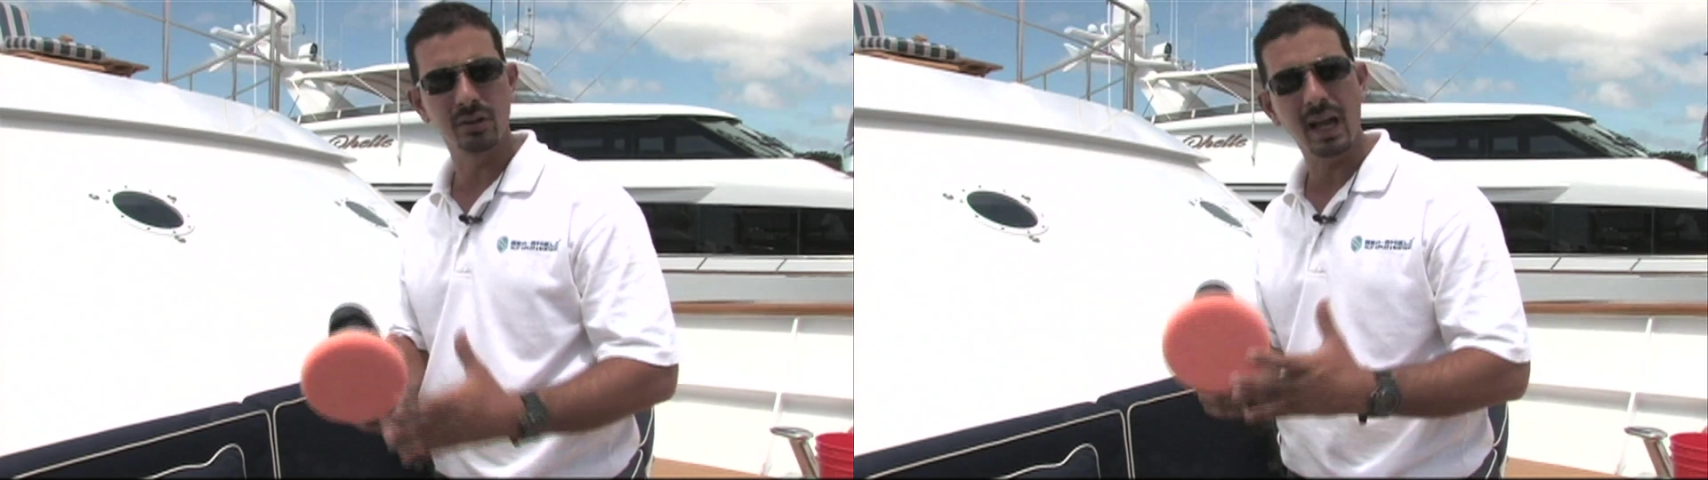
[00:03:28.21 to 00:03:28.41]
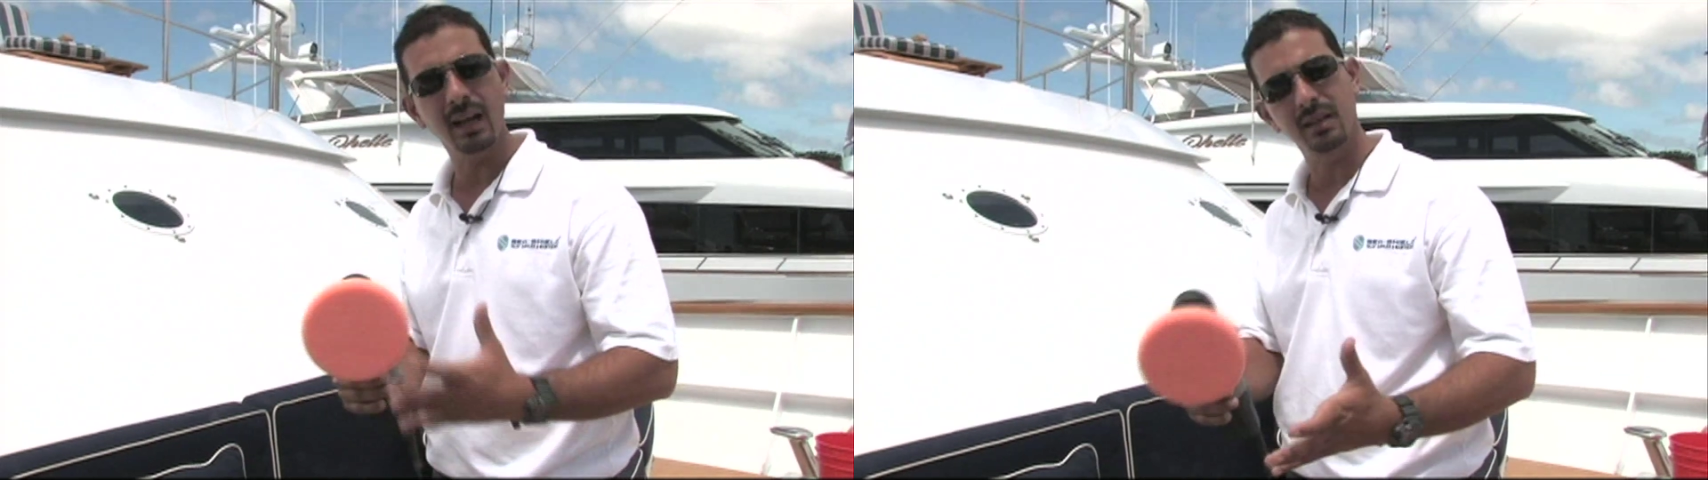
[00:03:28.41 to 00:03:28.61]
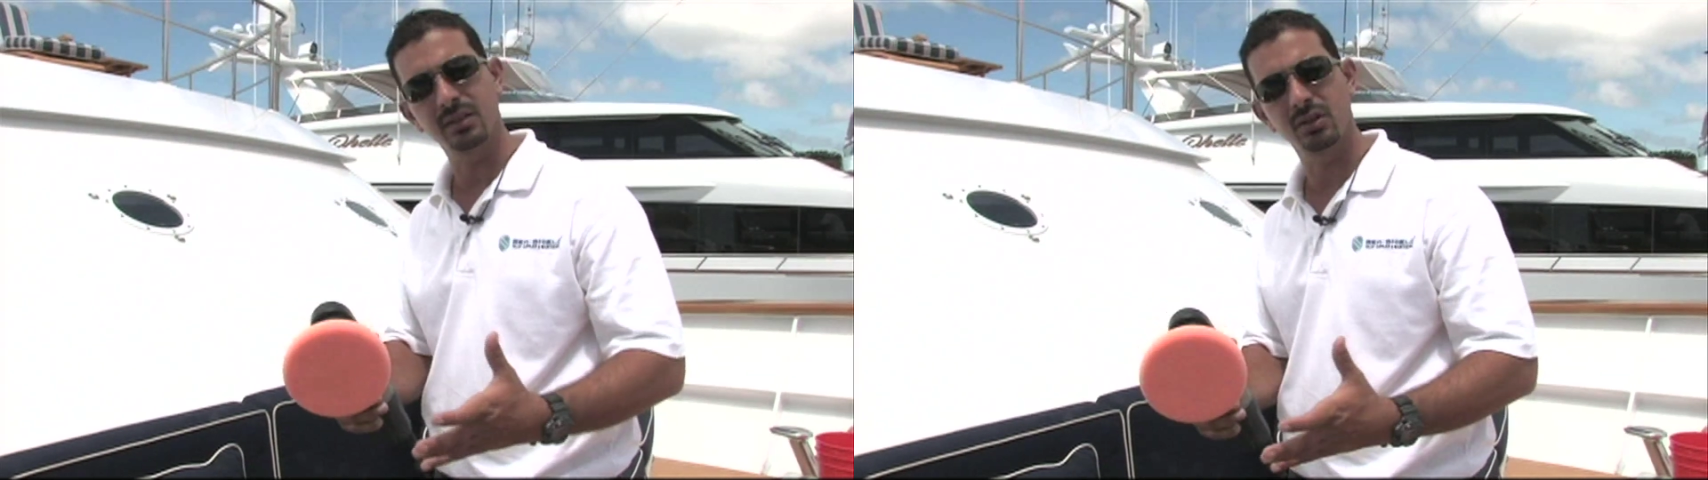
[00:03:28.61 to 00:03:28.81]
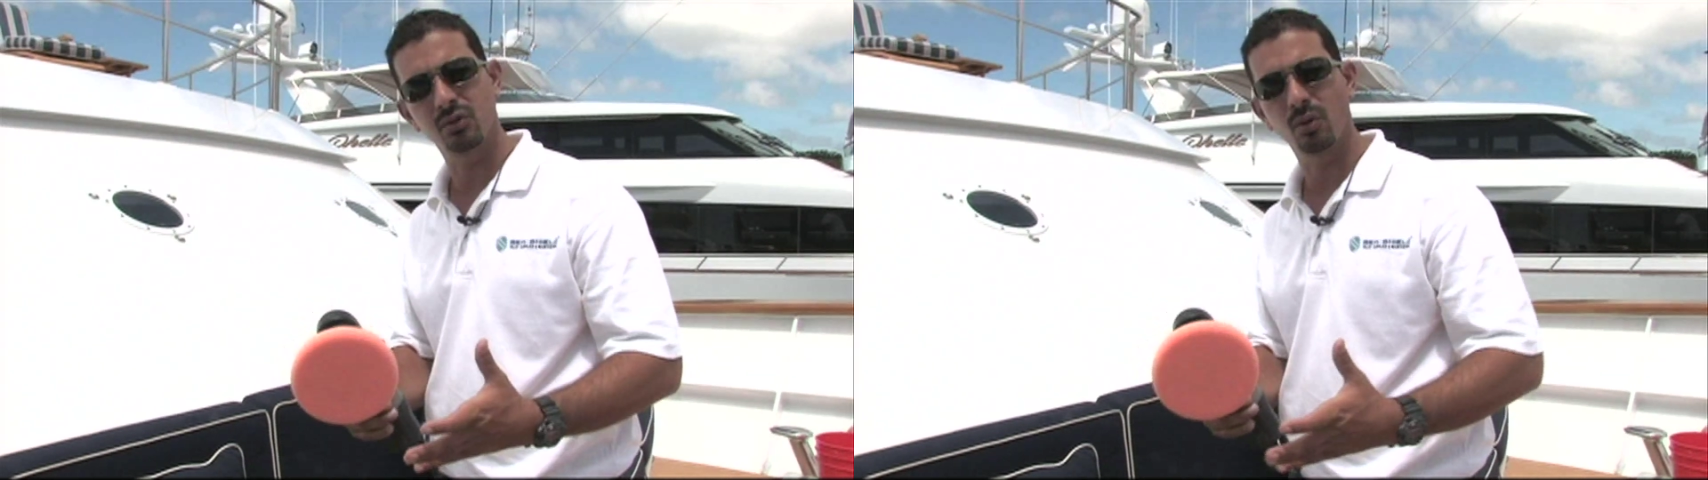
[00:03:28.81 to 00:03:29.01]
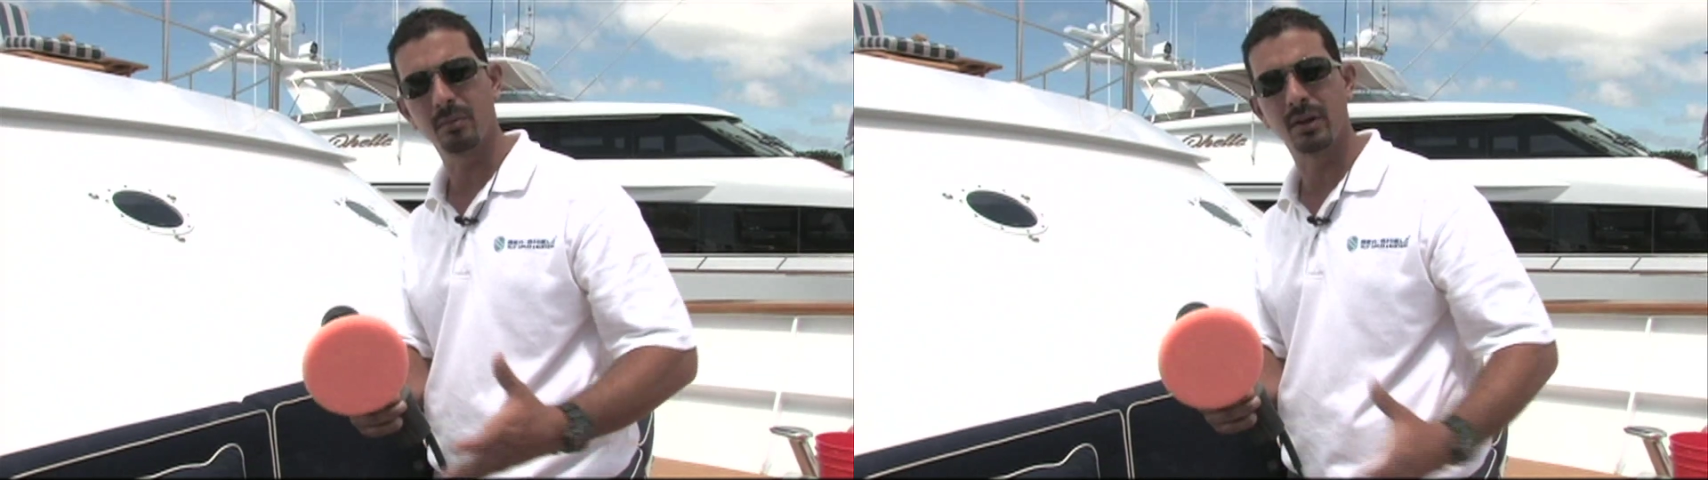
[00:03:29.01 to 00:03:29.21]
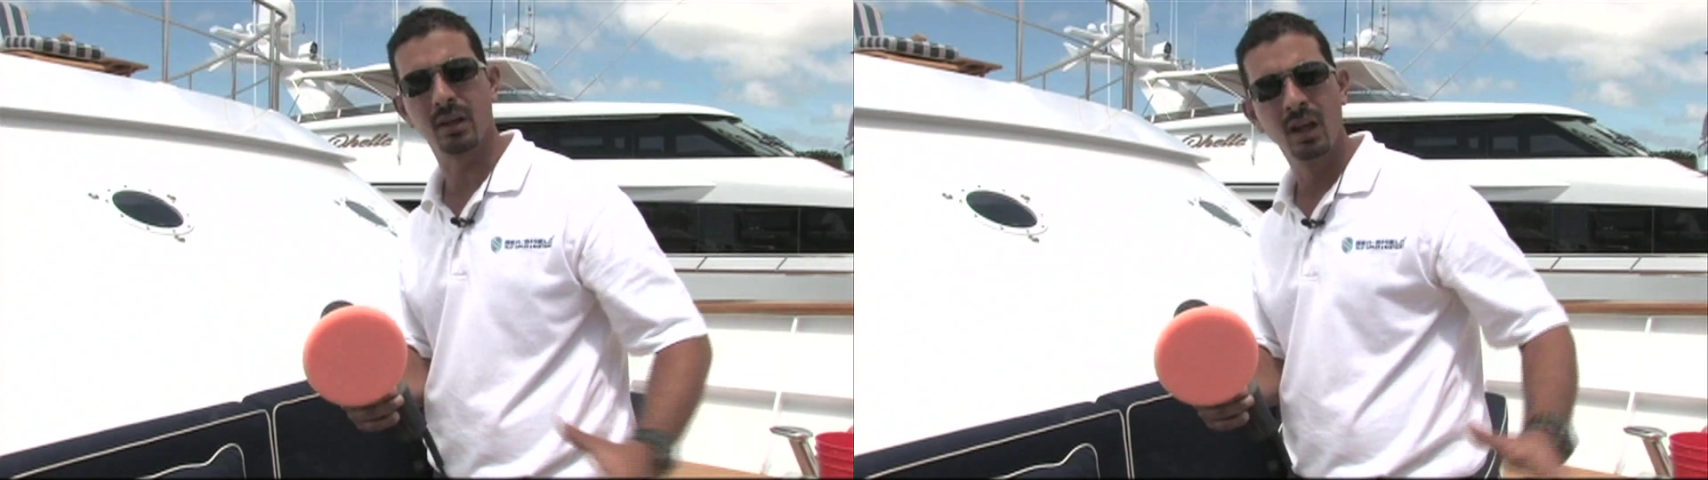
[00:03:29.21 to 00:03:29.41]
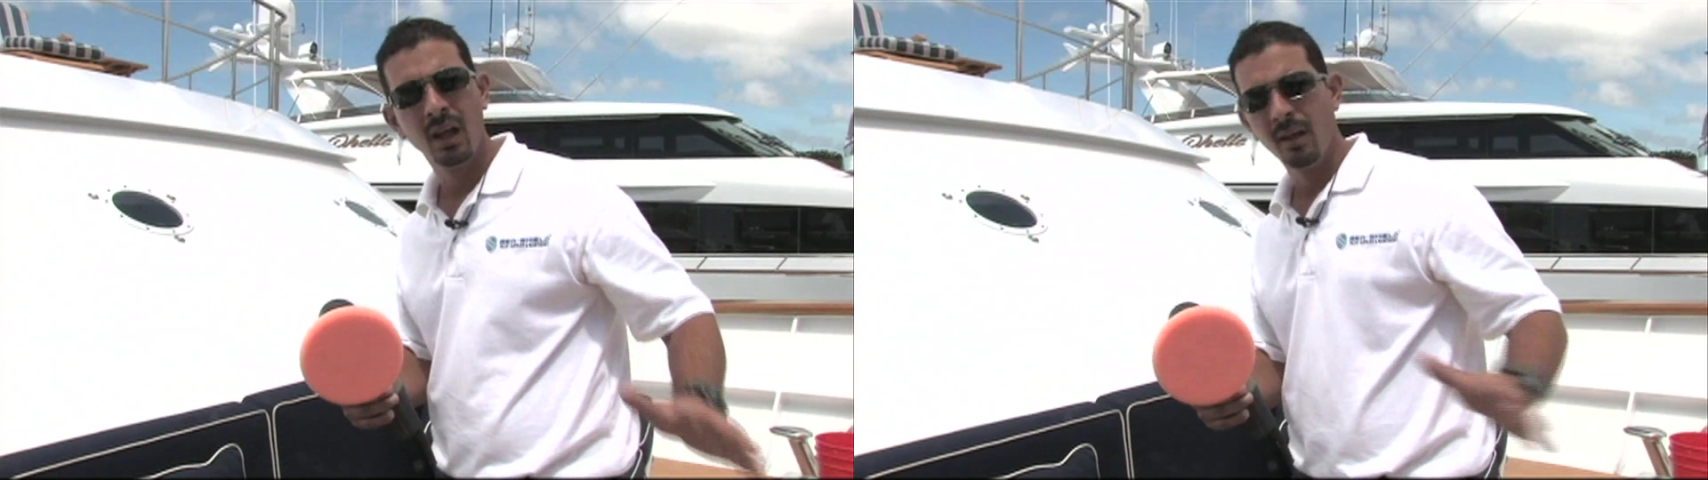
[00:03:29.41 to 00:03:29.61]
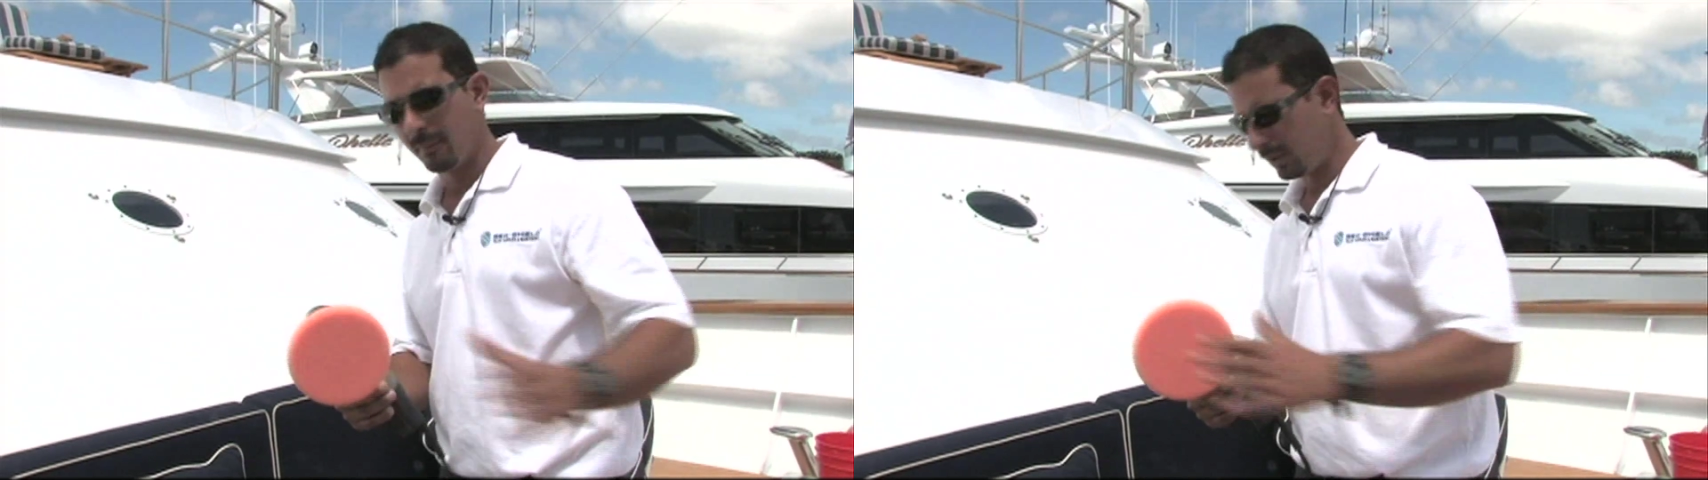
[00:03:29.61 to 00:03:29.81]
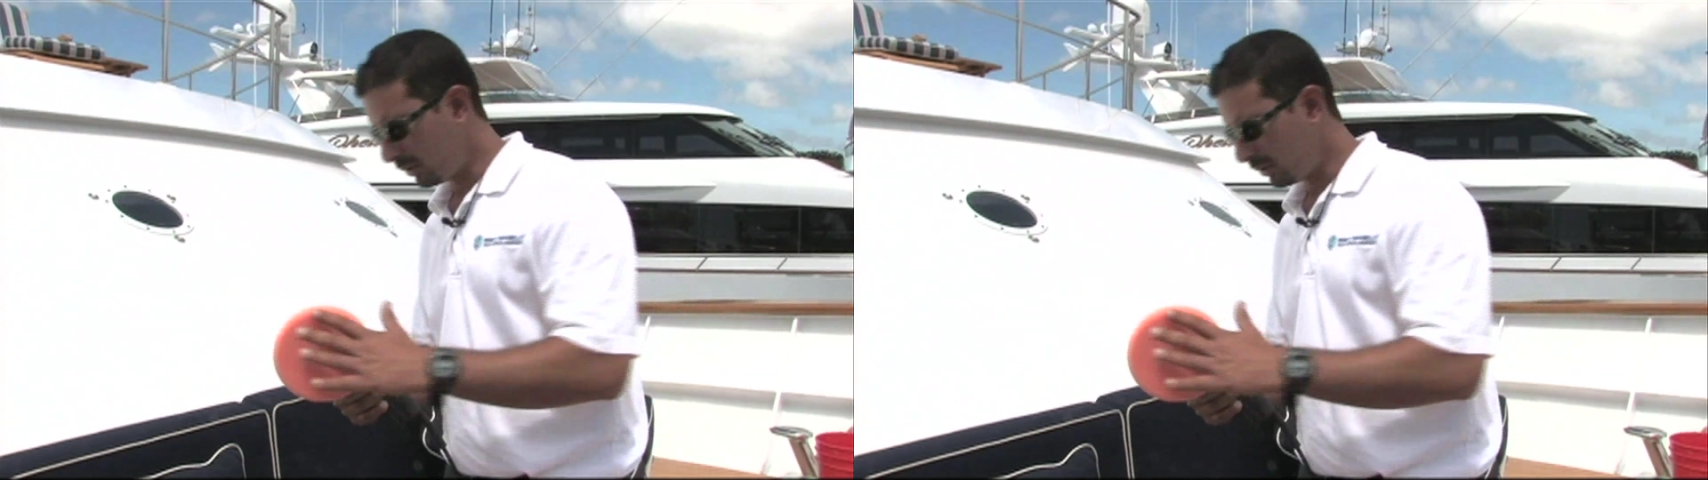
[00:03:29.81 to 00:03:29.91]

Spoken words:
You're not going to see a swirl mark, but